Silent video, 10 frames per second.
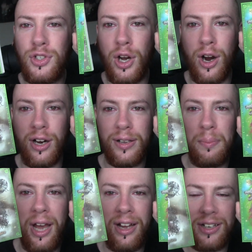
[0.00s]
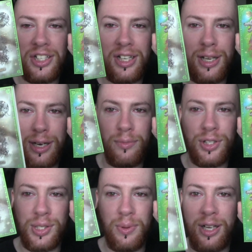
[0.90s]
dark packaging here,
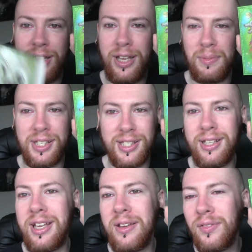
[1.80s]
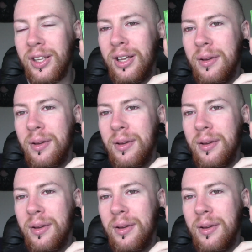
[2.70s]
which is why I keep the sleeve.